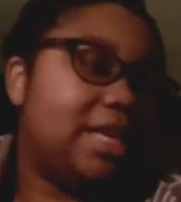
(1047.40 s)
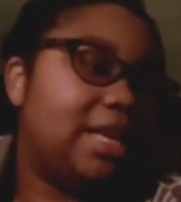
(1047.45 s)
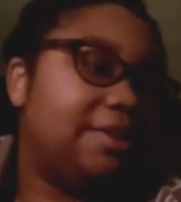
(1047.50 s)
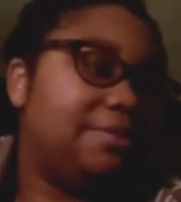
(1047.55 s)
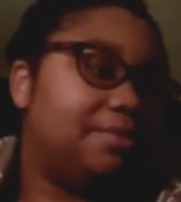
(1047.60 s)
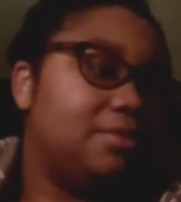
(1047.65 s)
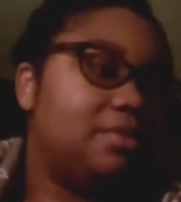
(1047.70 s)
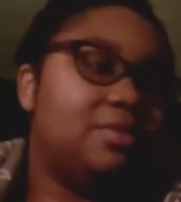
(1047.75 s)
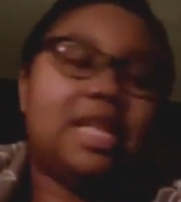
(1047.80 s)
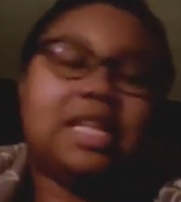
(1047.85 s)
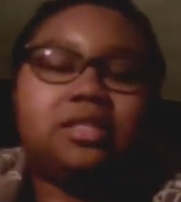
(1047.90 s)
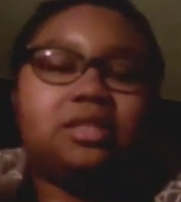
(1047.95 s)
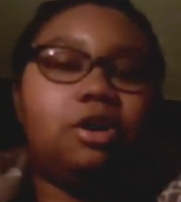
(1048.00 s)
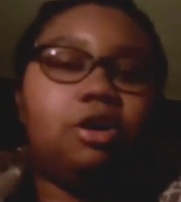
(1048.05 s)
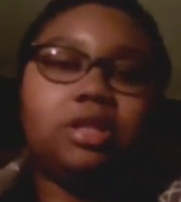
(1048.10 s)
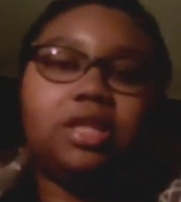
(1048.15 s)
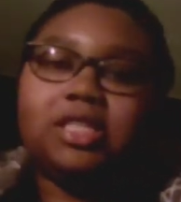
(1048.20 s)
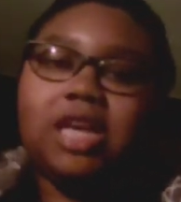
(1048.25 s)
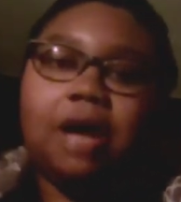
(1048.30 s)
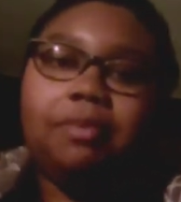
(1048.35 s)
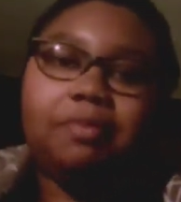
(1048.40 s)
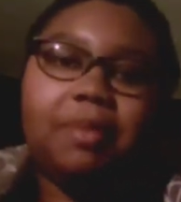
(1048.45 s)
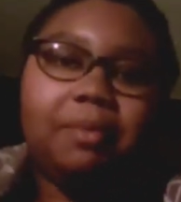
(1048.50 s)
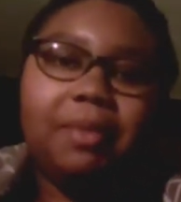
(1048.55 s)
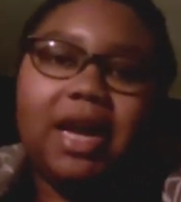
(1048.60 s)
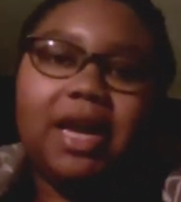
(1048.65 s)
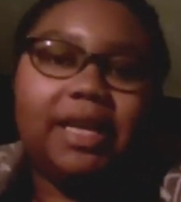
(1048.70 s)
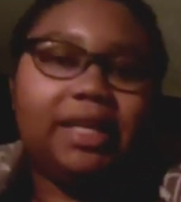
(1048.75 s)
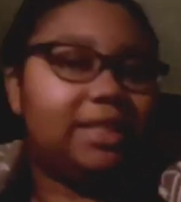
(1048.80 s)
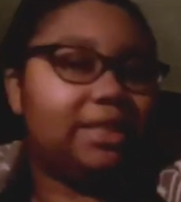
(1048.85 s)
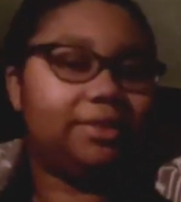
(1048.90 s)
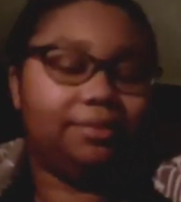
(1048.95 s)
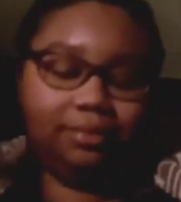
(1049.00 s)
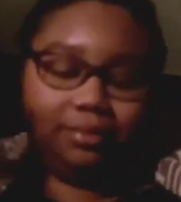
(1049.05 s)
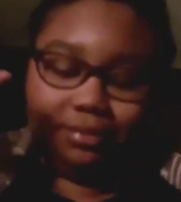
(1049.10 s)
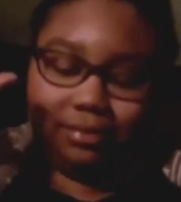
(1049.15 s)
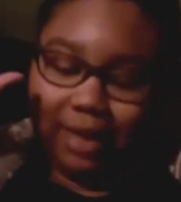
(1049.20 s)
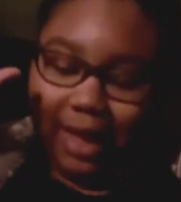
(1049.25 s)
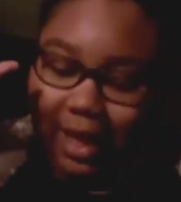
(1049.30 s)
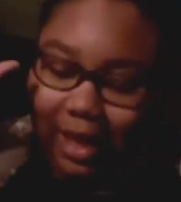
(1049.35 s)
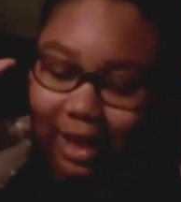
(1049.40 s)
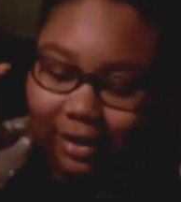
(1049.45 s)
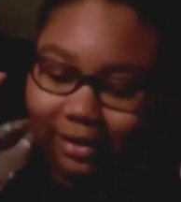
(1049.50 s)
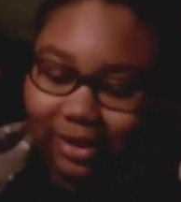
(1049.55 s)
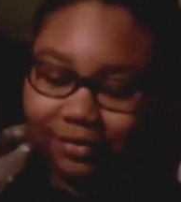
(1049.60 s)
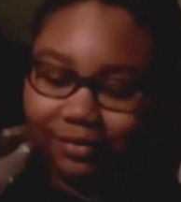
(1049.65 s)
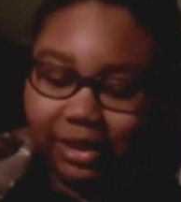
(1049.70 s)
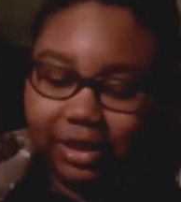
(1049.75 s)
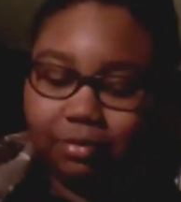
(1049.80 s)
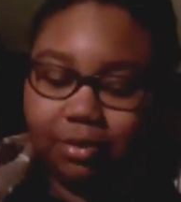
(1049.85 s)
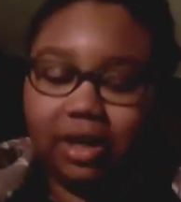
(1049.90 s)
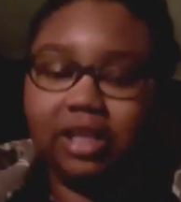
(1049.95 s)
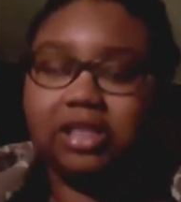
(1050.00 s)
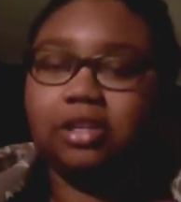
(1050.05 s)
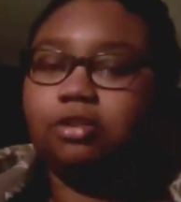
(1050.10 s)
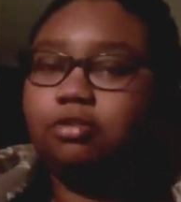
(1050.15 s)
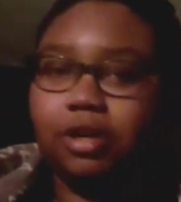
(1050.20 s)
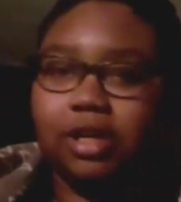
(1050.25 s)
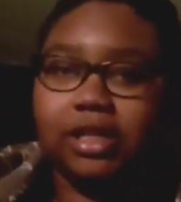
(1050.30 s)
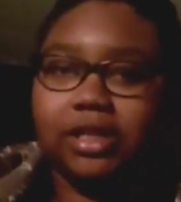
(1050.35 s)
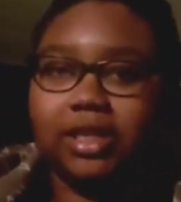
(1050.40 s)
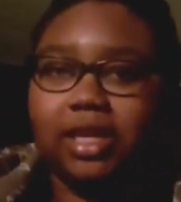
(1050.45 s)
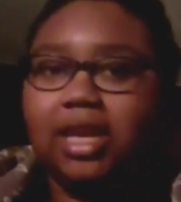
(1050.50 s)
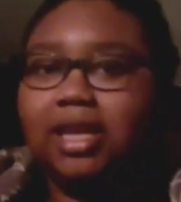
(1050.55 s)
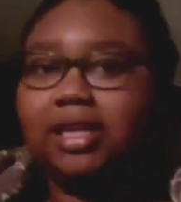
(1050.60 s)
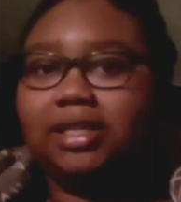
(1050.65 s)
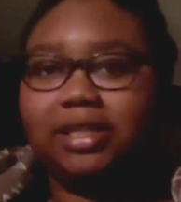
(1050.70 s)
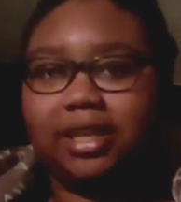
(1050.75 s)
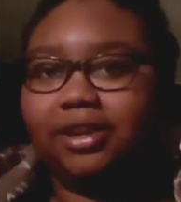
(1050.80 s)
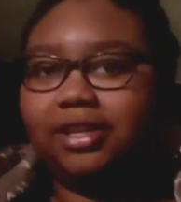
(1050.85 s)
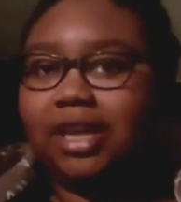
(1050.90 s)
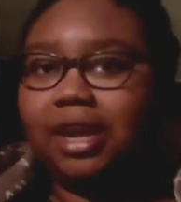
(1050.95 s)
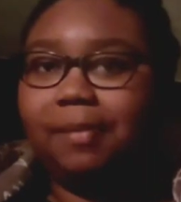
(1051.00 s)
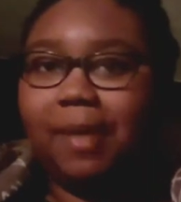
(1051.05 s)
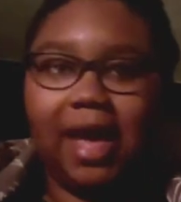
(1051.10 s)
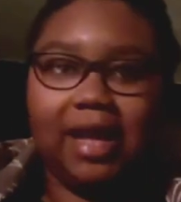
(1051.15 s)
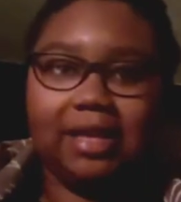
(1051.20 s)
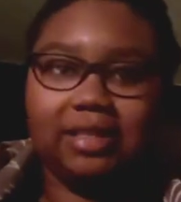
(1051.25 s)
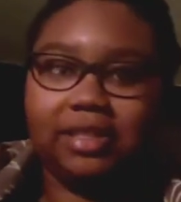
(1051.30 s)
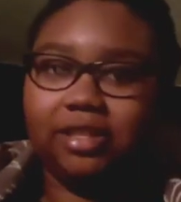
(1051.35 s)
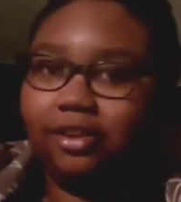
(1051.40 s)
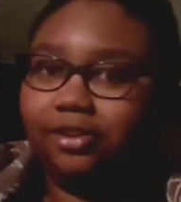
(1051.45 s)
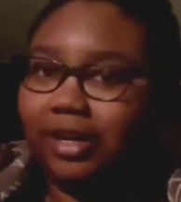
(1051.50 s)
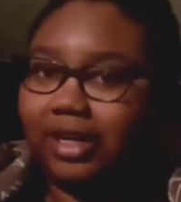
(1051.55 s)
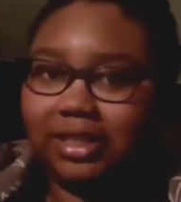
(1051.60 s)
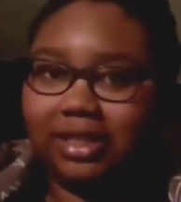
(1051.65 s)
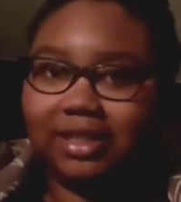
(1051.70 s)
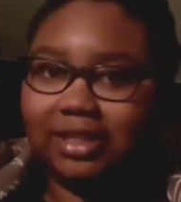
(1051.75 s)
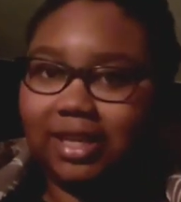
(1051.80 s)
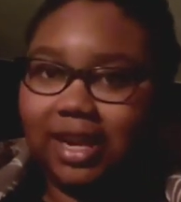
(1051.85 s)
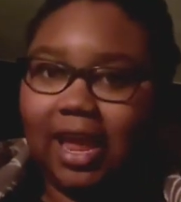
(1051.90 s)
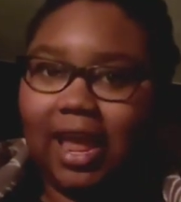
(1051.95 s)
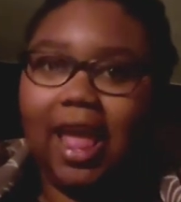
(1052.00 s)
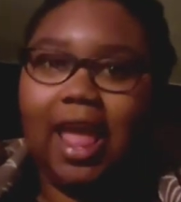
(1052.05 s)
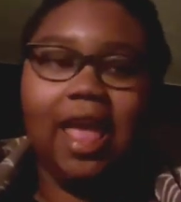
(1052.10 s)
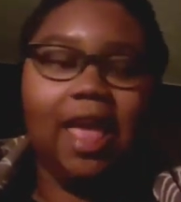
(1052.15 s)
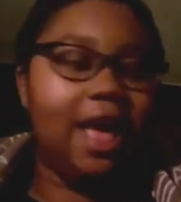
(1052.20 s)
2 books, okay? Obviously, that's on the top of my mind that I definitely want is, of course, Sarah J.